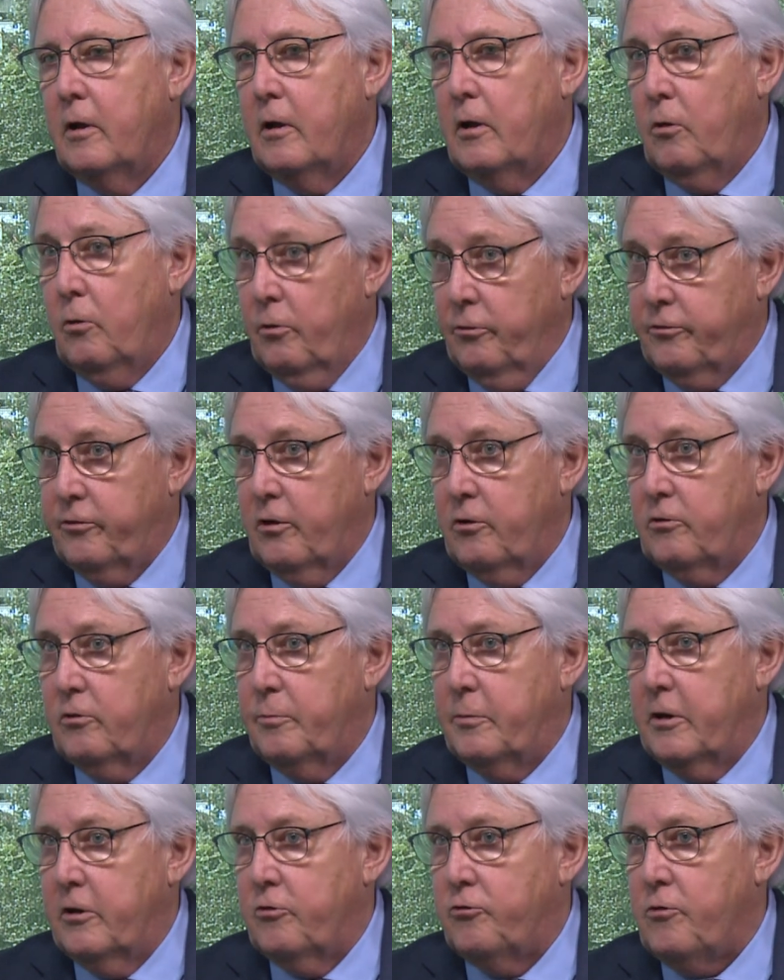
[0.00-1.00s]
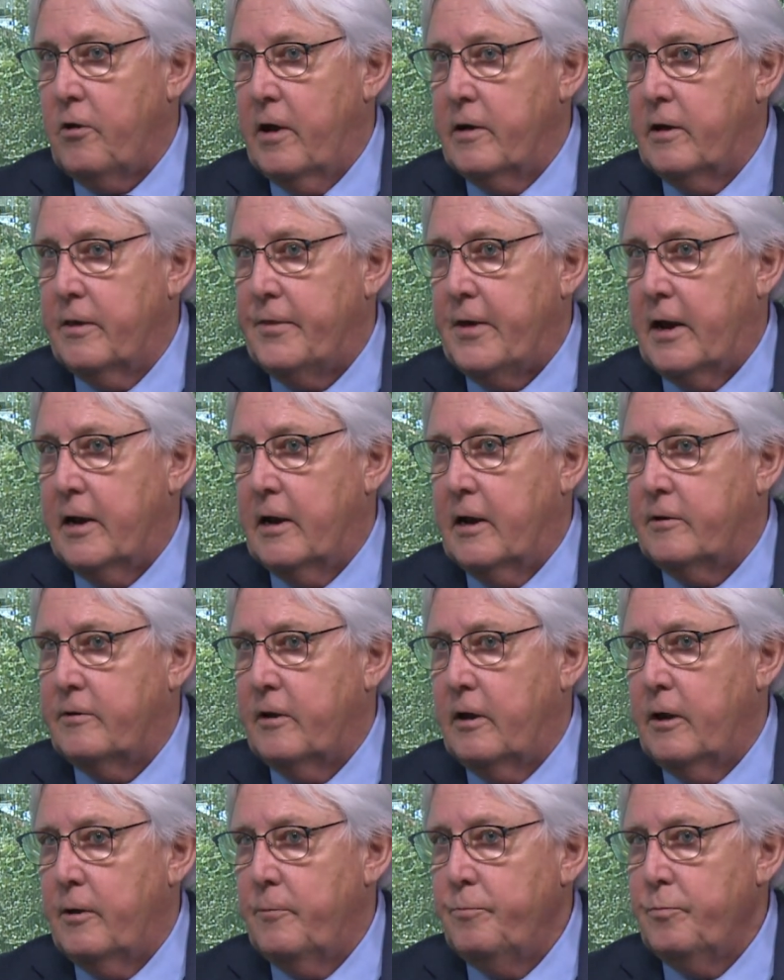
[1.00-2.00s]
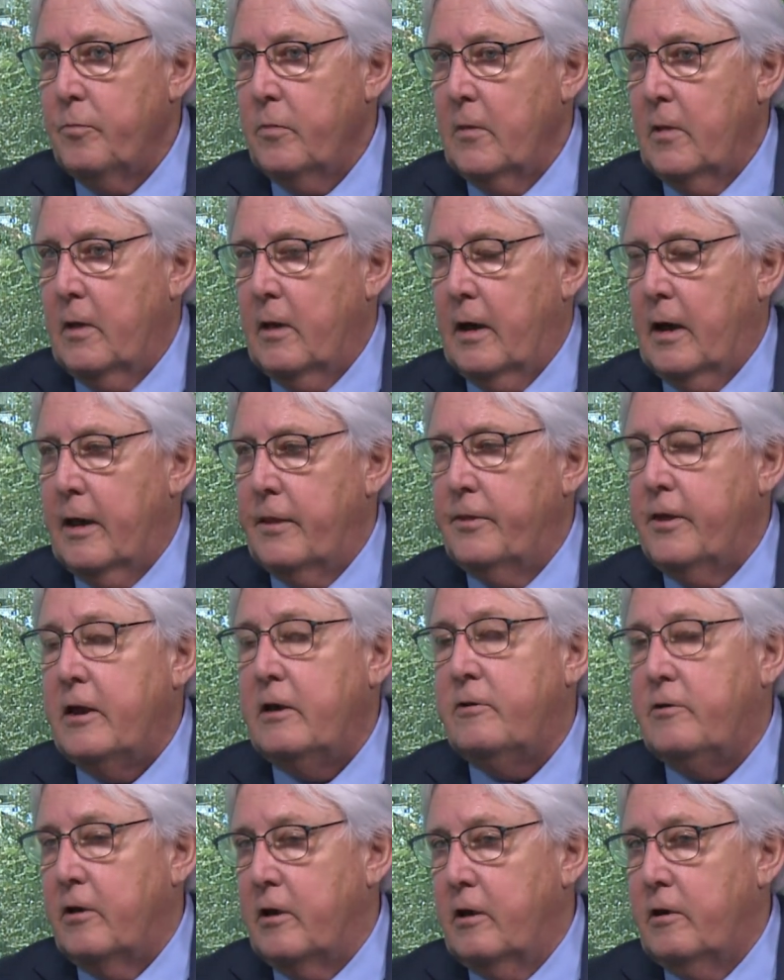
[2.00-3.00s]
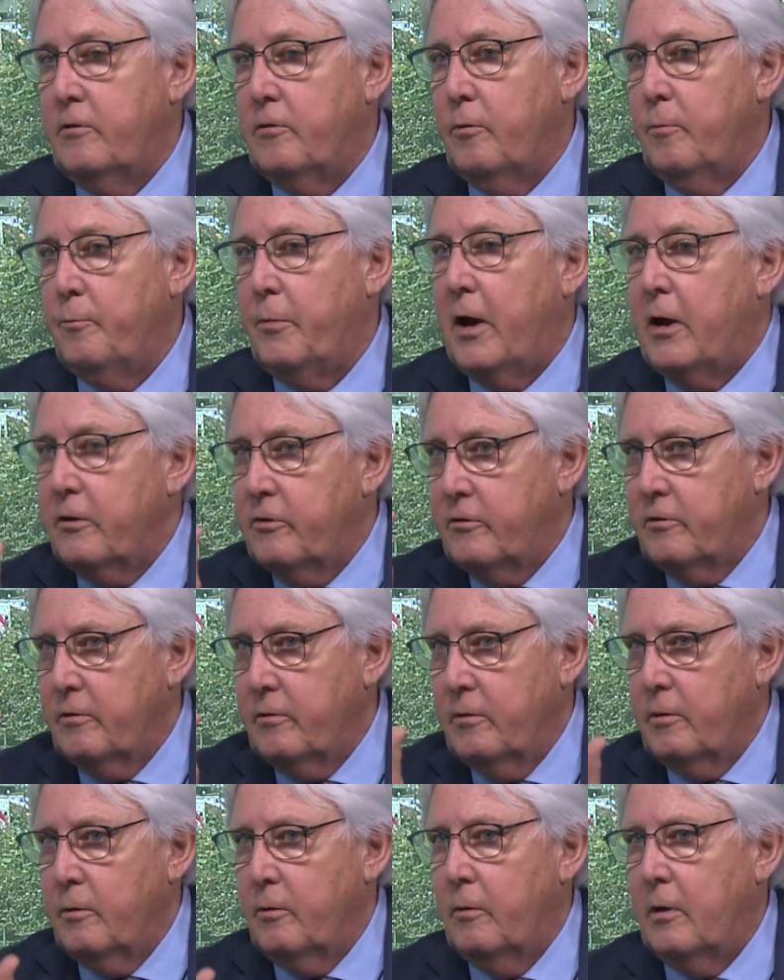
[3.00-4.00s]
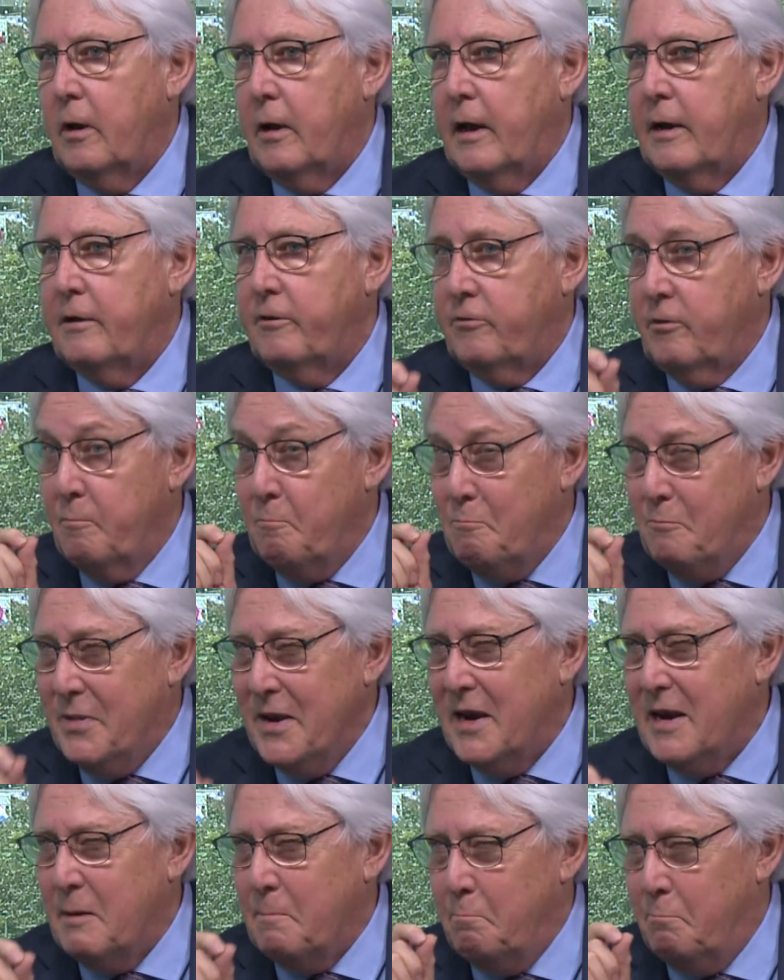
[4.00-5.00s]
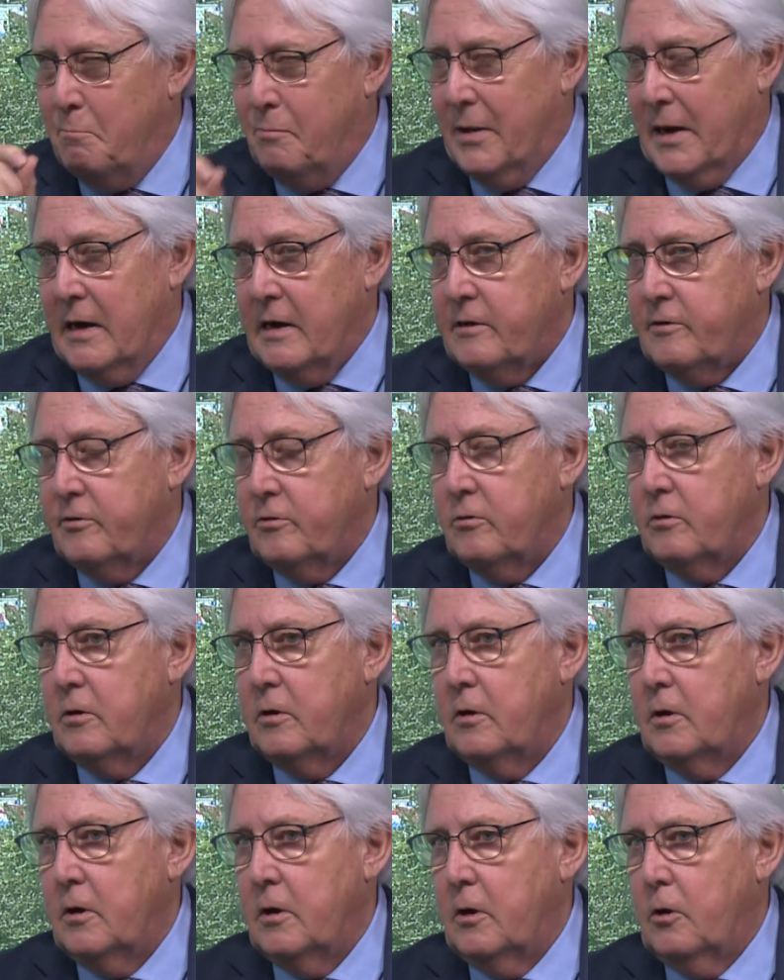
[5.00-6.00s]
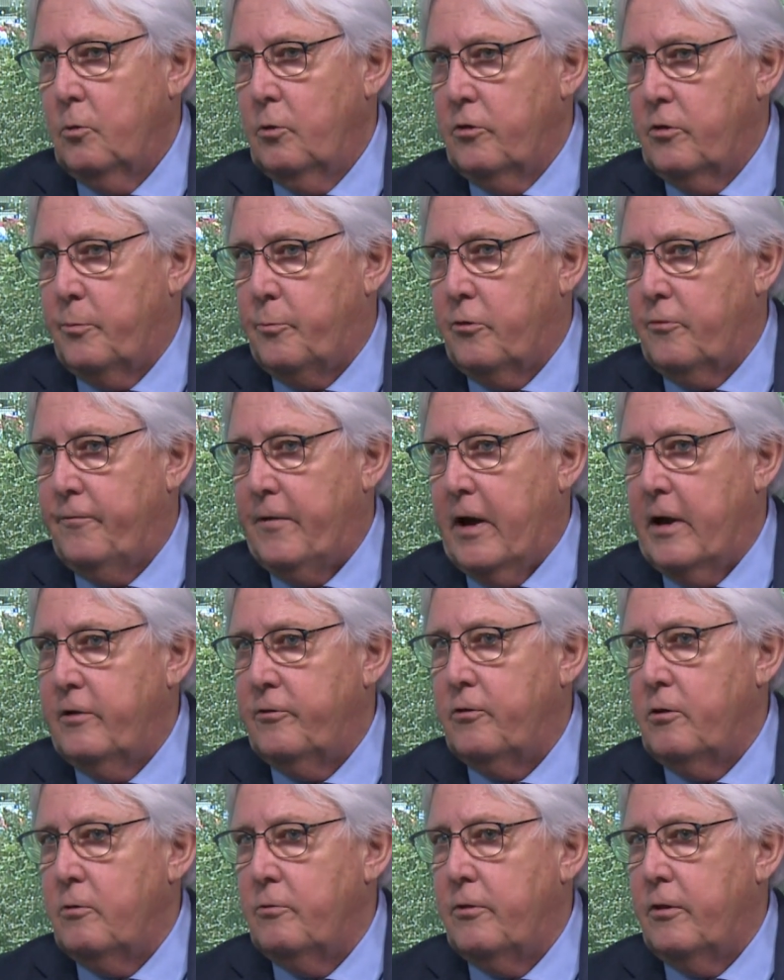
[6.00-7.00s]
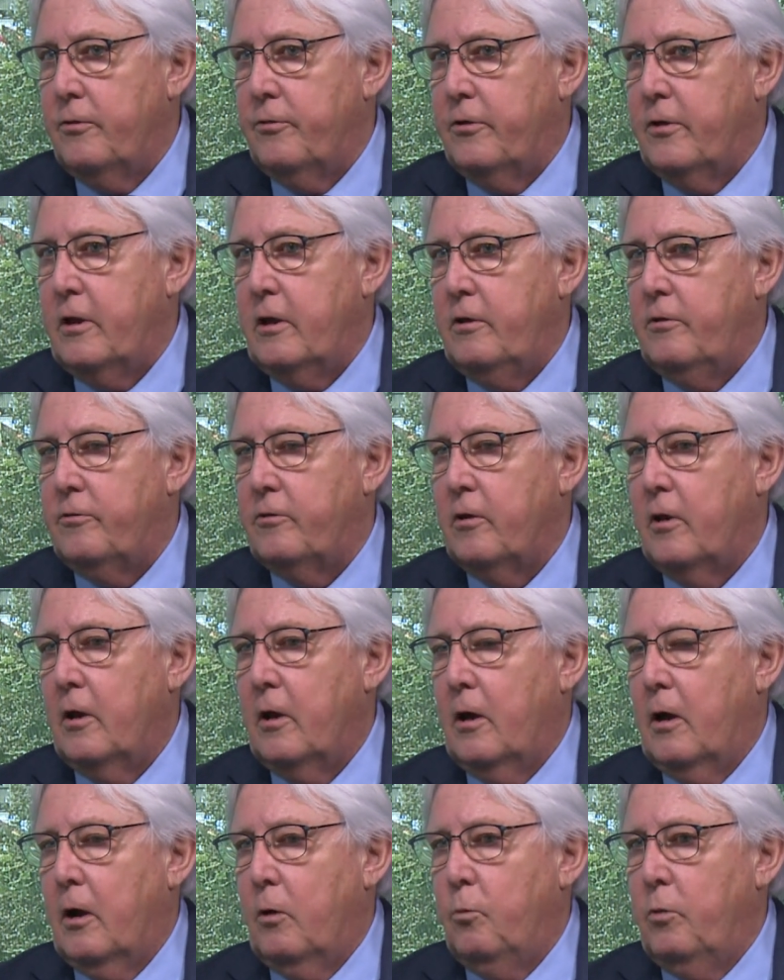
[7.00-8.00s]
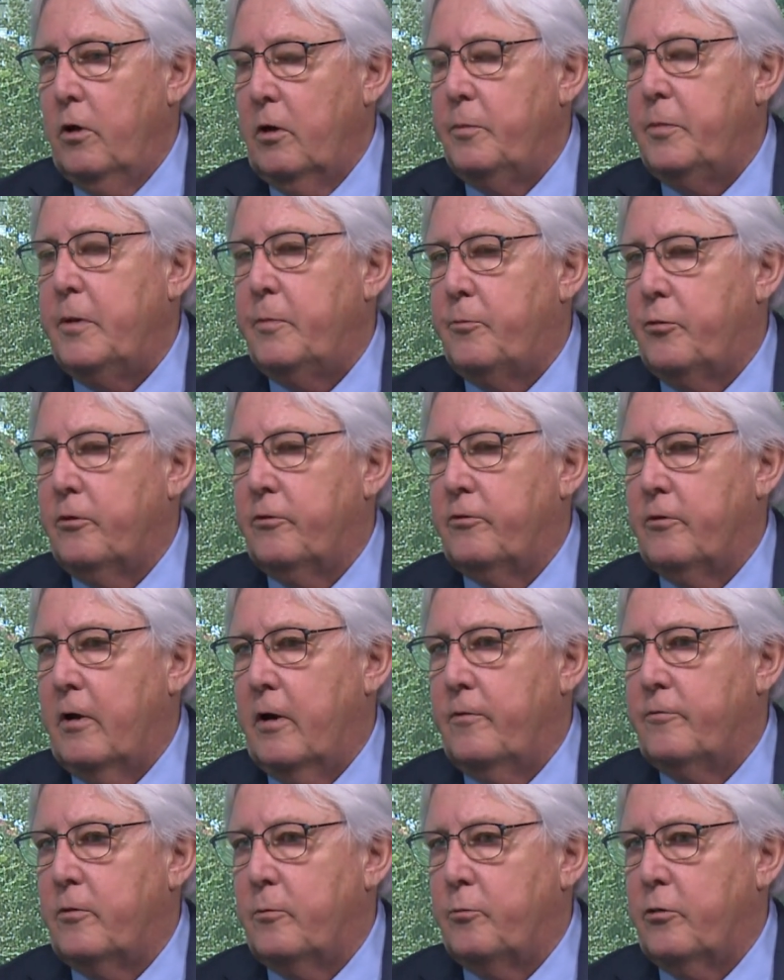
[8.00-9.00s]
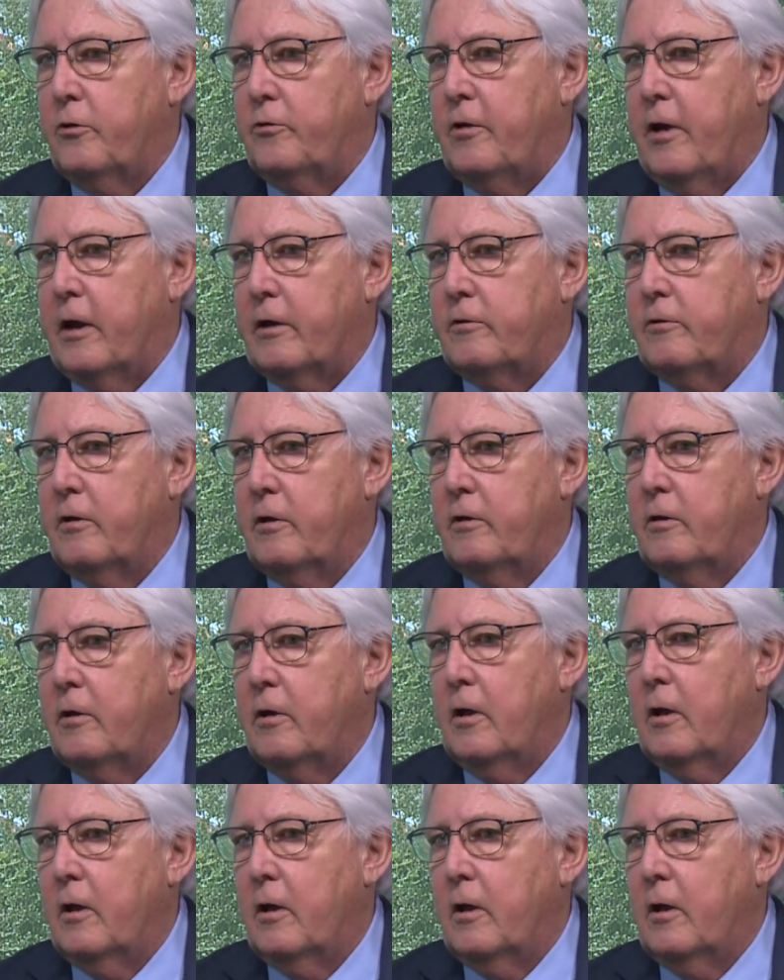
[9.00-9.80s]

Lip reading: also to be enshrined in that letter. And they did, but, and it's a big but, with a proviso that these will be preserved and protected